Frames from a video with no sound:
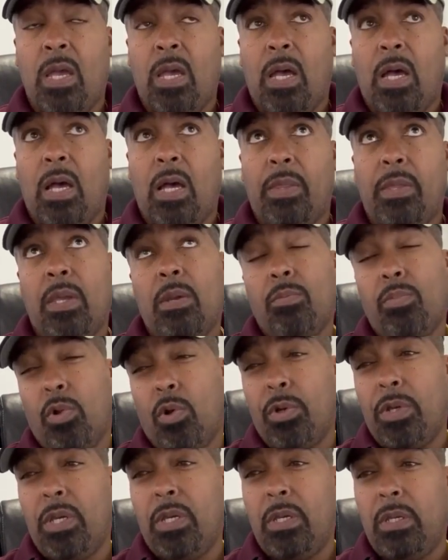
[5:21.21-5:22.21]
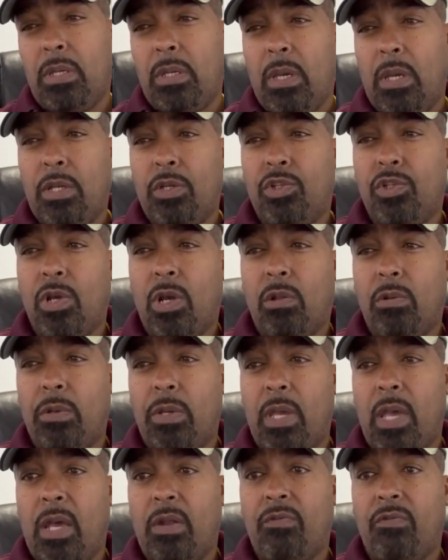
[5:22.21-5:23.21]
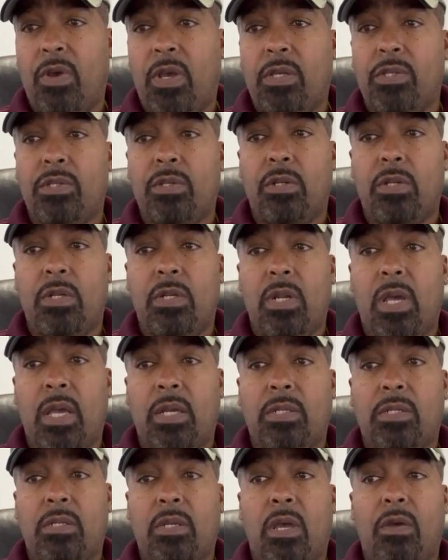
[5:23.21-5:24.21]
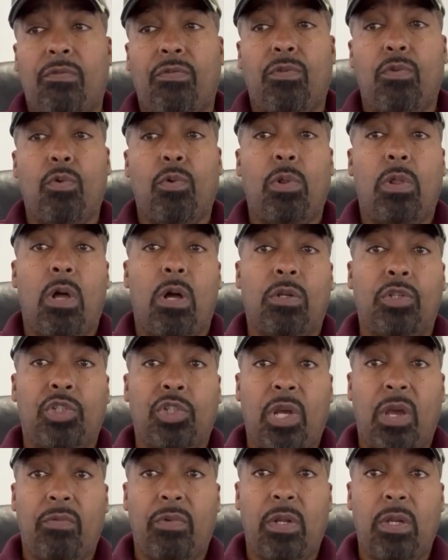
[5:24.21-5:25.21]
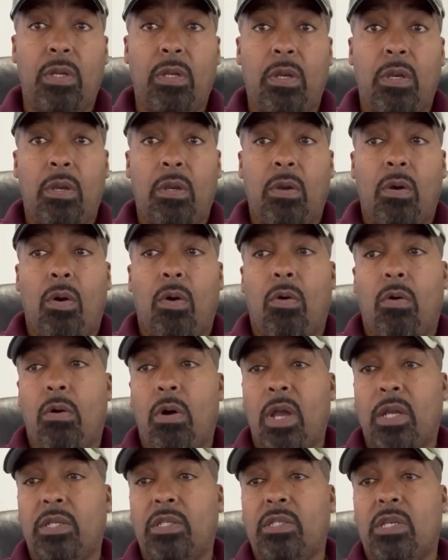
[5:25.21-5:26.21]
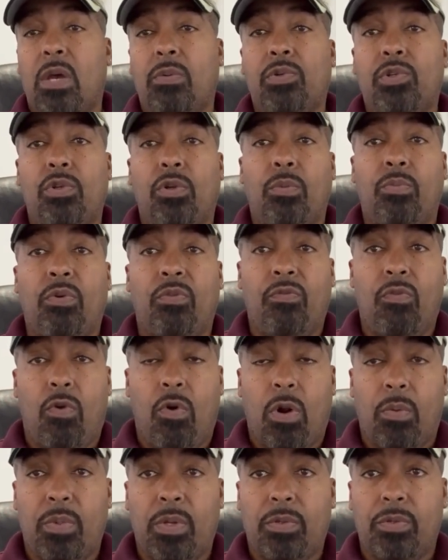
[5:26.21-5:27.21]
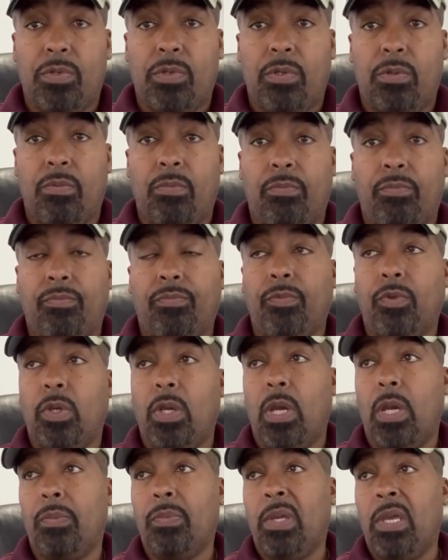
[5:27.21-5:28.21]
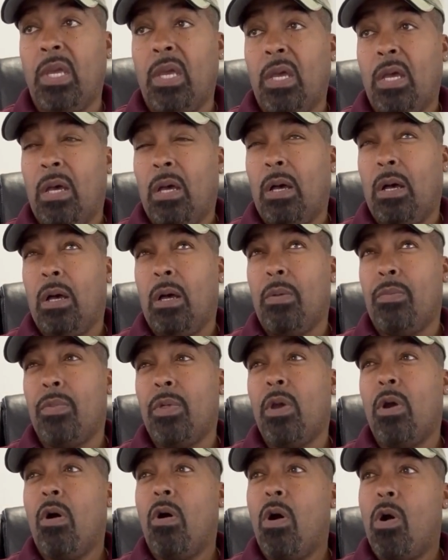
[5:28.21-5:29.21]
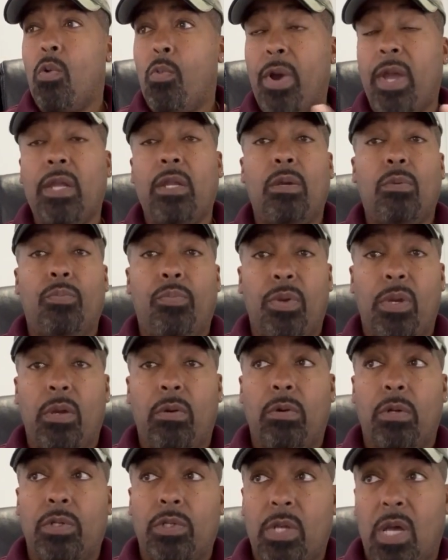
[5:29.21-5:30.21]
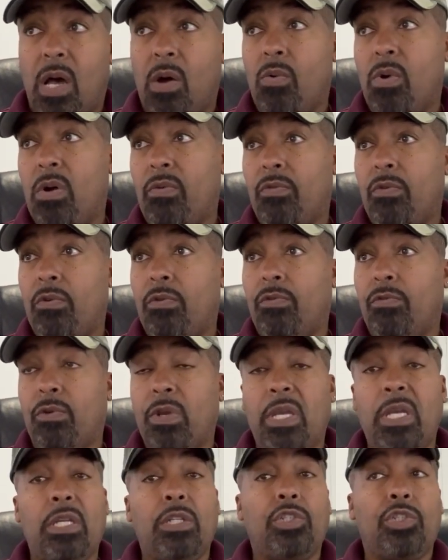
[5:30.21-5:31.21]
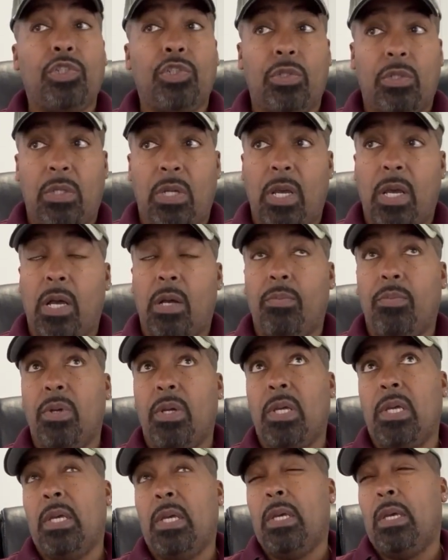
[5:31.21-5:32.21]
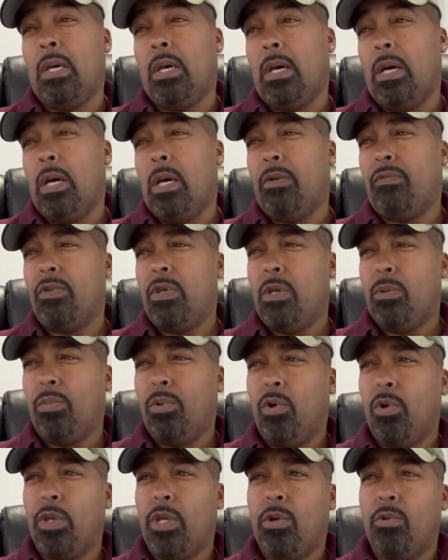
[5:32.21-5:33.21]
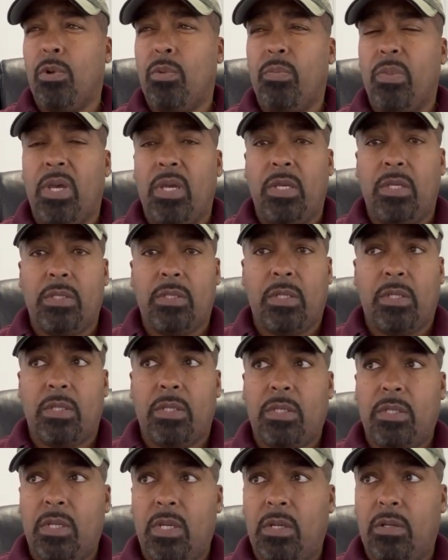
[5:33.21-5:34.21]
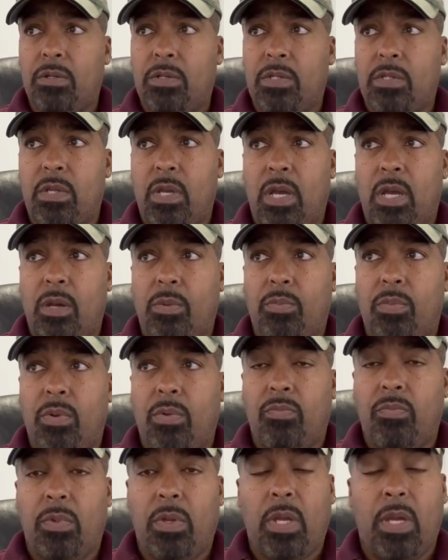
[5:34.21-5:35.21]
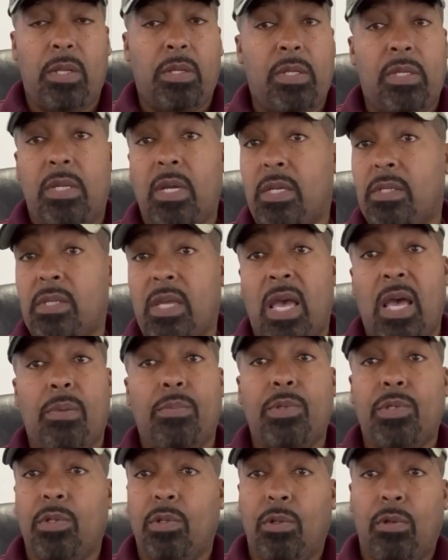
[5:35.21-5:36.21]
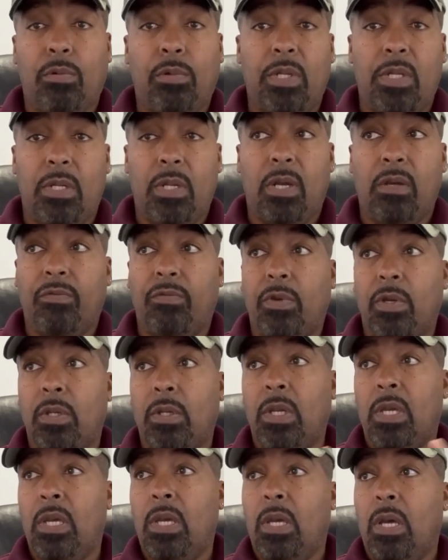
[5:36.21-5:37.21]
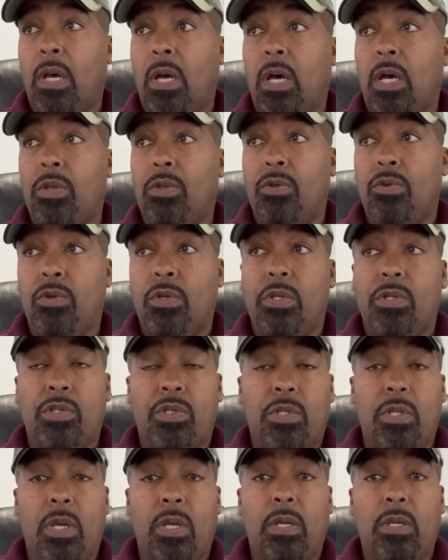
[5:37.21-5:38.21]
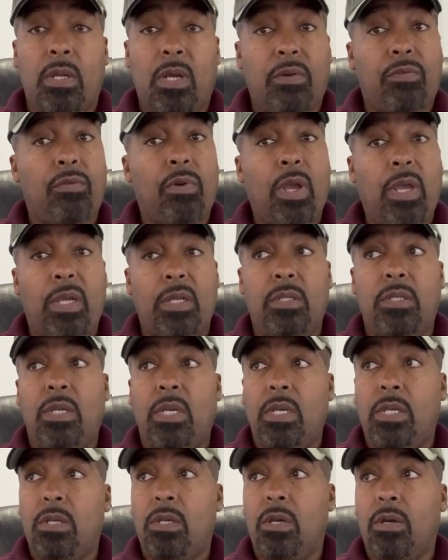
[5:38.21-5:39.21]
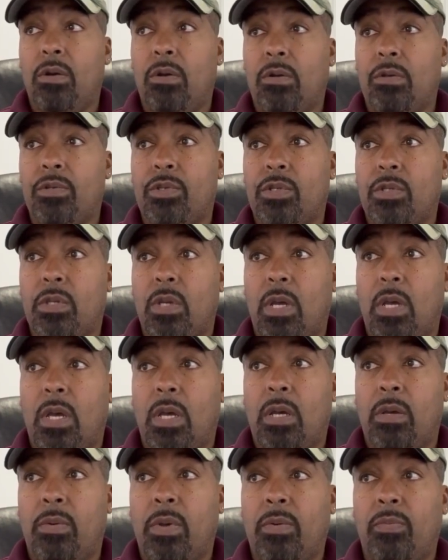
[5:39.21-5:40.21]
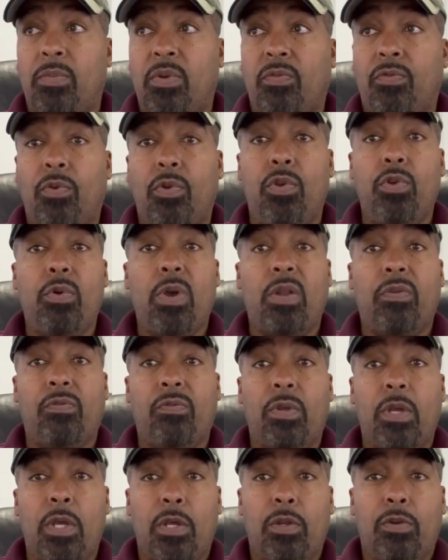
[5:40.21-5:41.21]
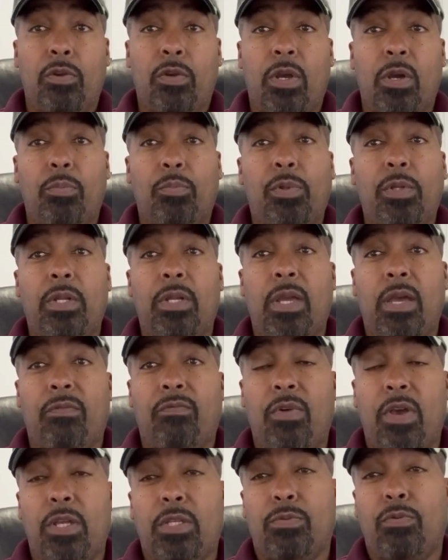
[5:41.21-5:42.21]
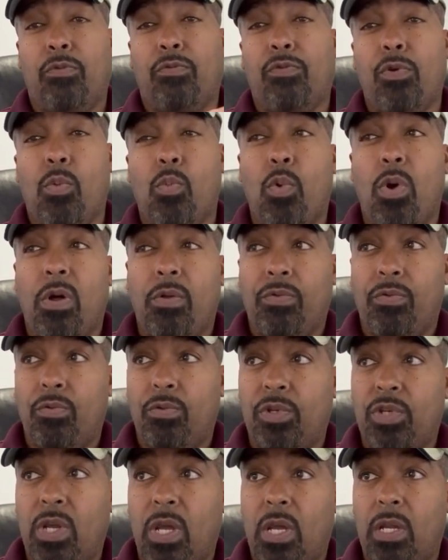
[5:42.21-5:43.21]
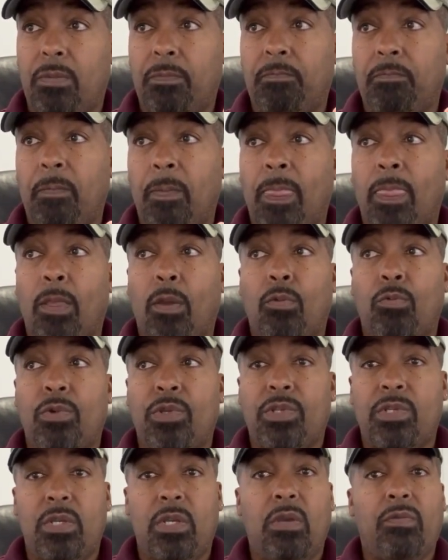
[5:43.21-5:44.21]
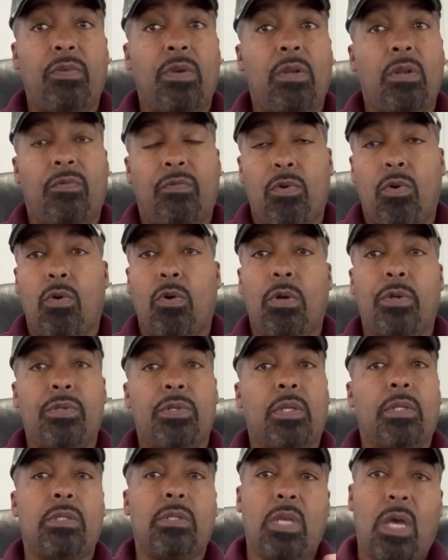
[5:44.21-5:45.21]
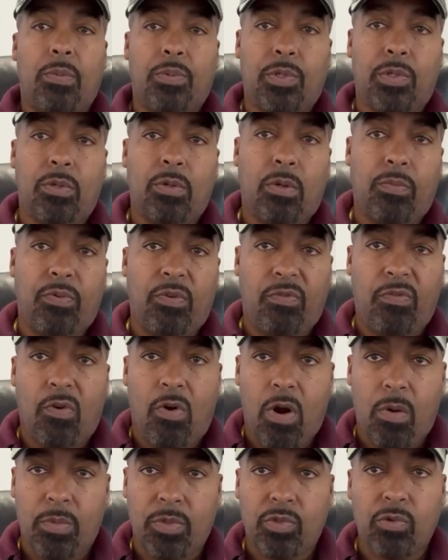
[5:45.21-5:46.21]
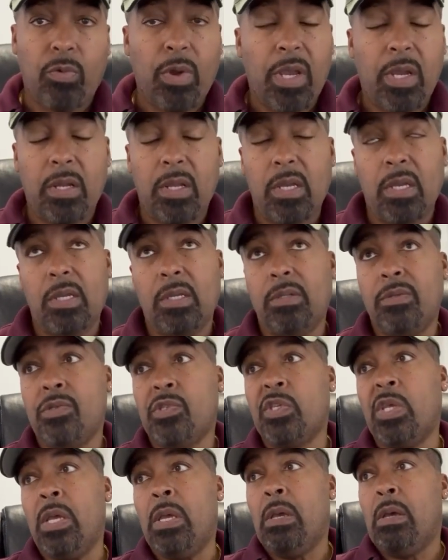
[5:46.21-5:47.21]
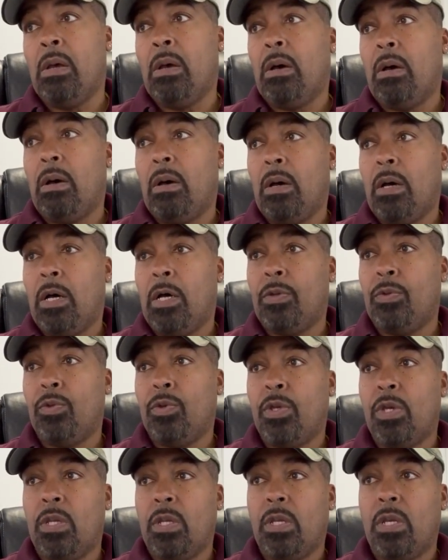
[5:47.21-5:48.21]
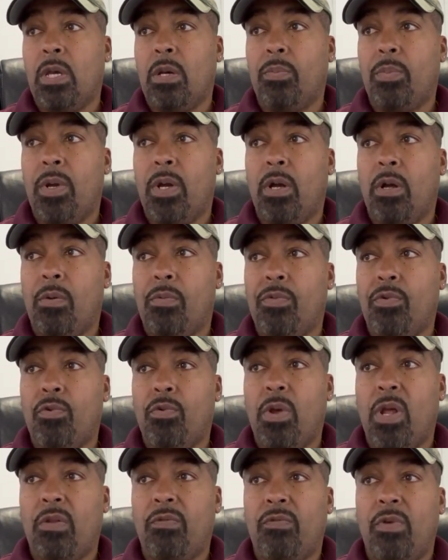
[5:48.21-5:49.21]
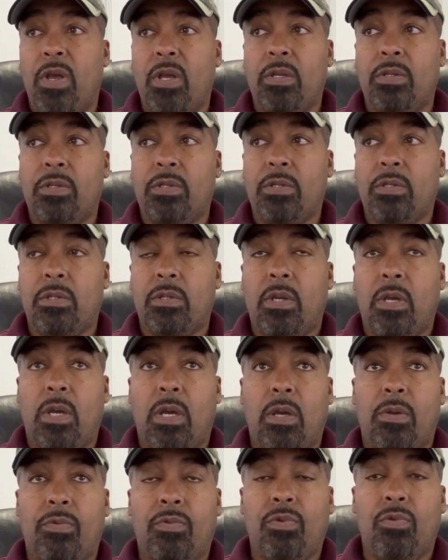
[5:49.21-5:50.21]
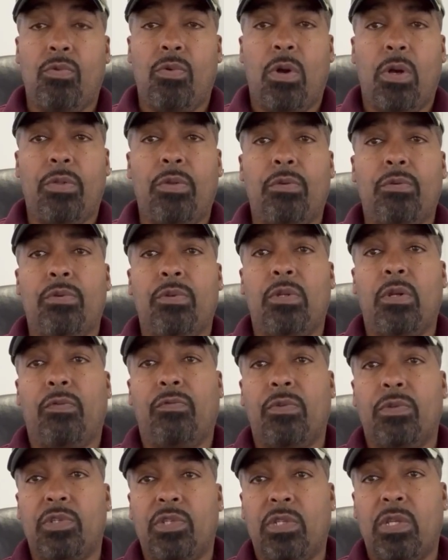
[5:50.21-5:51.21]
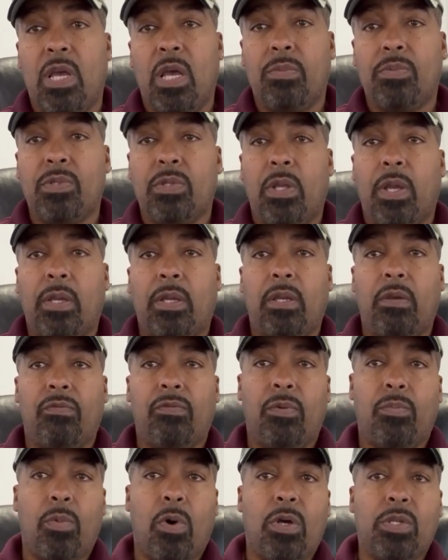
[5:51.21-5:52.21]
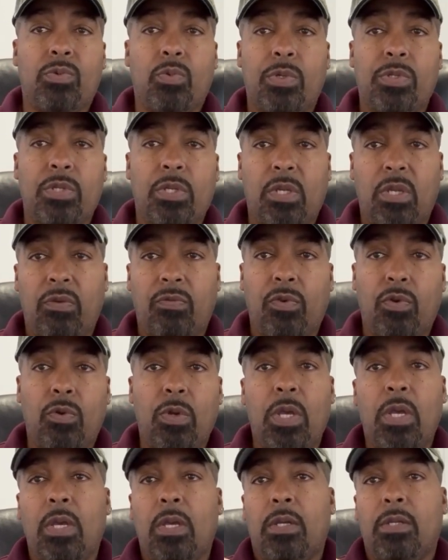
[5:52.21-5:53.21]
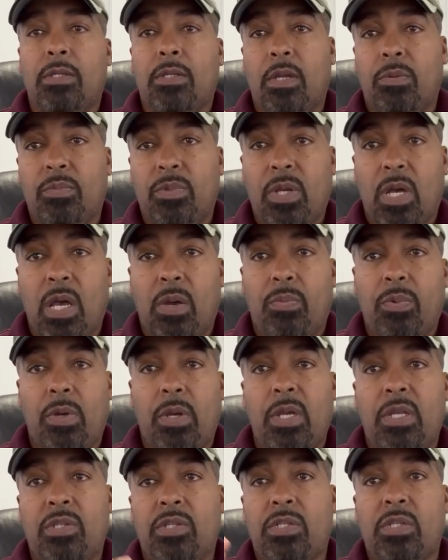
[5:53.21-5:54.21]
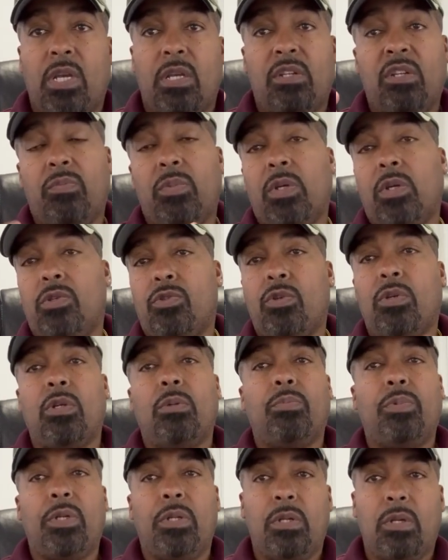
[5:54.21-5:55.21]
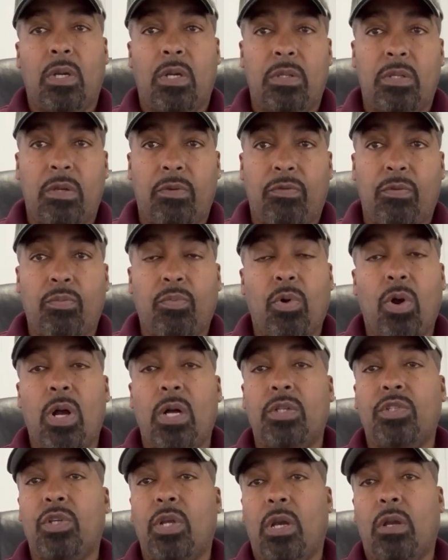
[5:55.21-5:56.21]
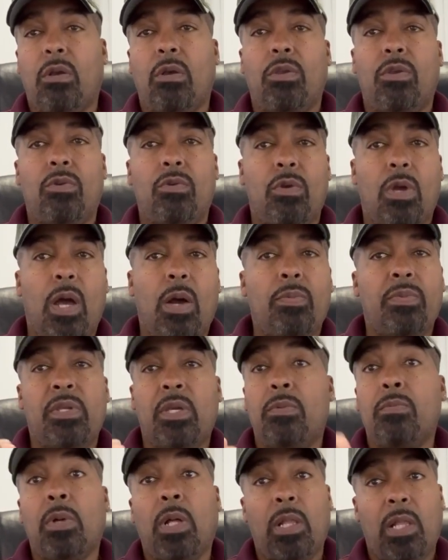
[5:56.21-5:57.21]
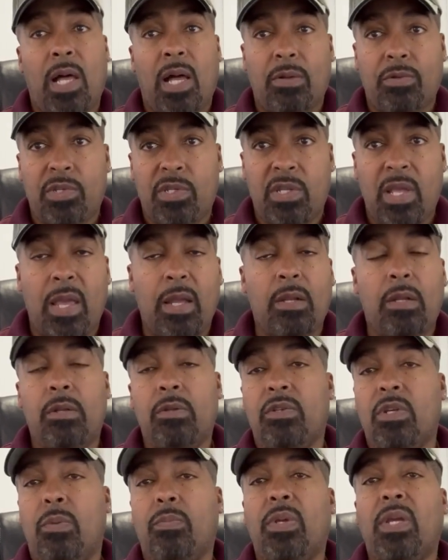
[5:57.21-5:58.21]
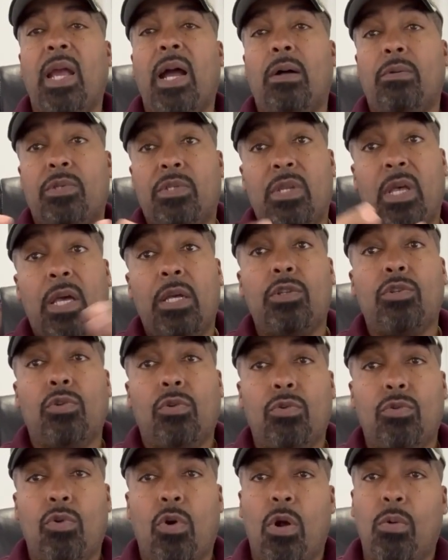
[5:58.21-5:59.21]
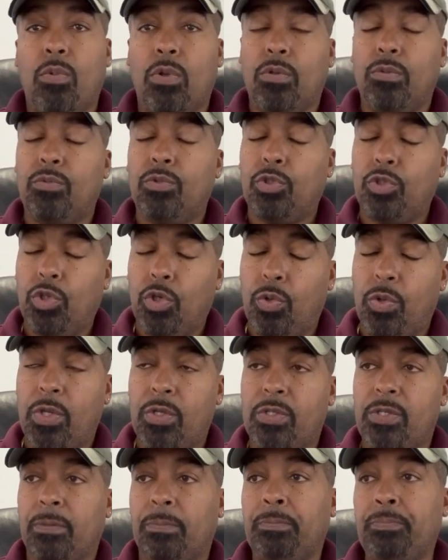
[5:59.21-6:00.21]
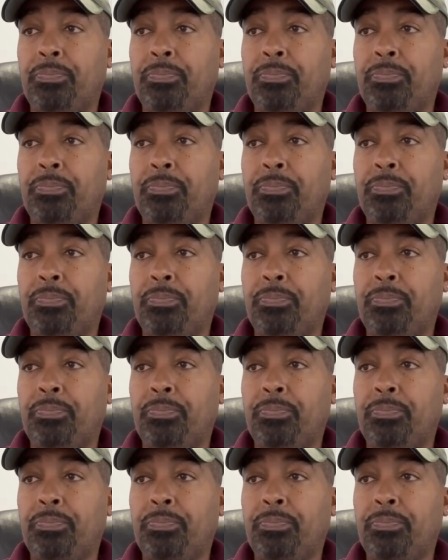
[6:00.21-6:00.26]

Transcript: The employee can generally advance to the next step through longevity or exceptional performance. Okay. There are waiting periods, however, for each step. If the employee remains at a single step and does absolutely nothing, you can stay in that for 18 years before you complete the advancement from 1 through 10, receiving, of course, exceptional performance ratings. You can get help through advance through other different steps, like if the boss wants to give you some type of incentive because you completed a different project or you didn't outstand in something outside your normal duties.